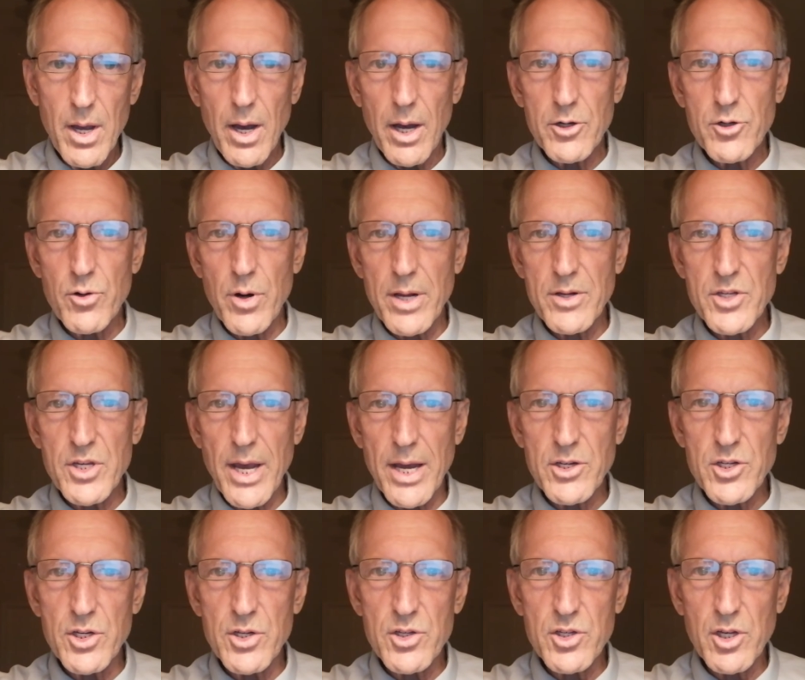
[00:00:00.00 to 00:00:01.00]
a
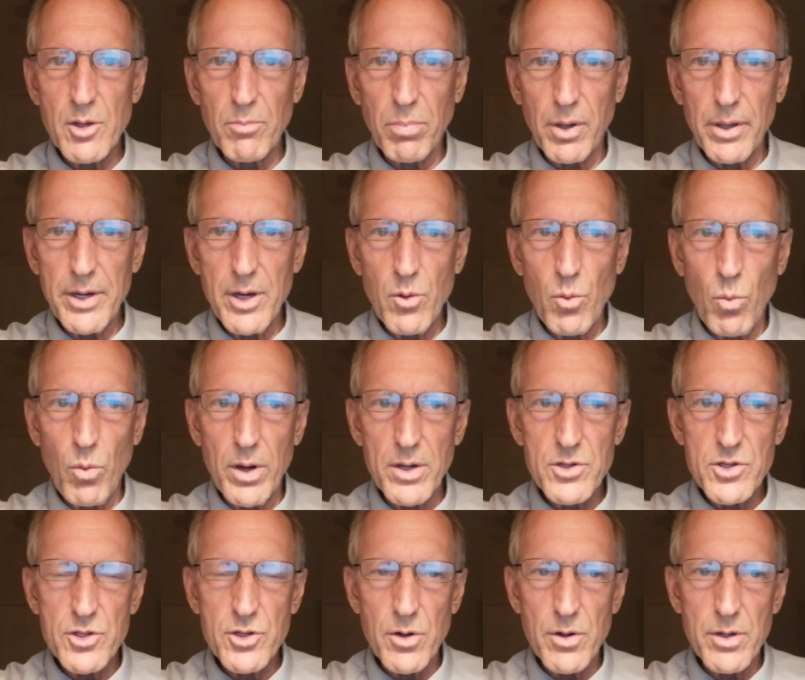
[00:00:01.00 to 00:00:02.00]
transaction is completed
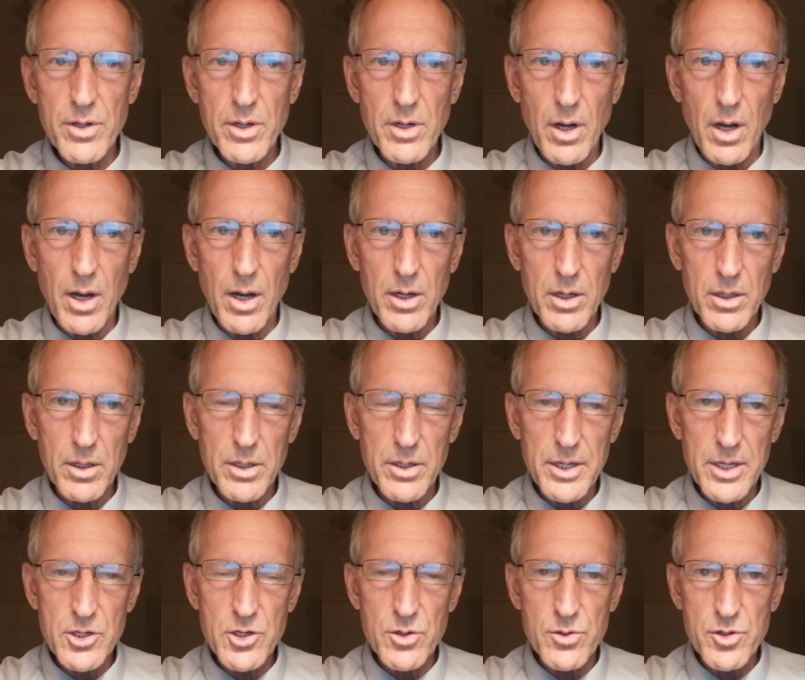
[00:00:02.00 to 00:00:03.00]
once certain
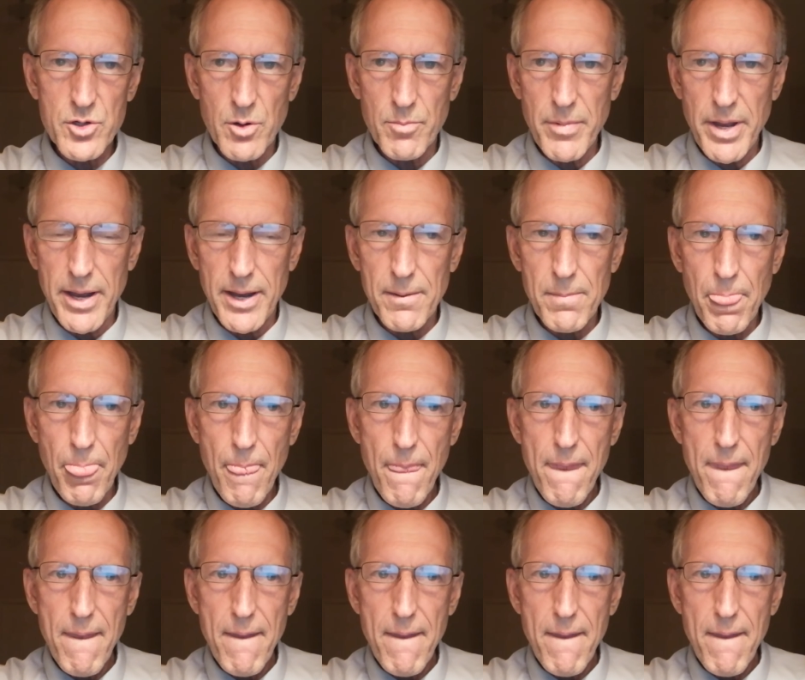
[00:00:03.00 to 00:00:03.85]
conditions are met.